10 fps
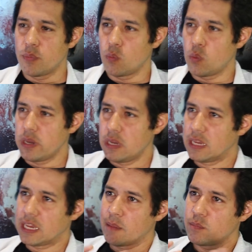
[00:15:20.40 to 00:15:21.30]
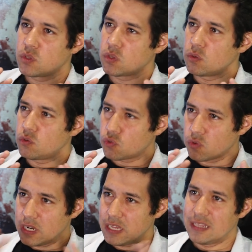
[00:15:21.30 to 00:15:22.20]
But when it comes to
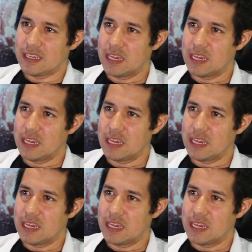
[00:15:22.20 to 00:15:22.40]
treating the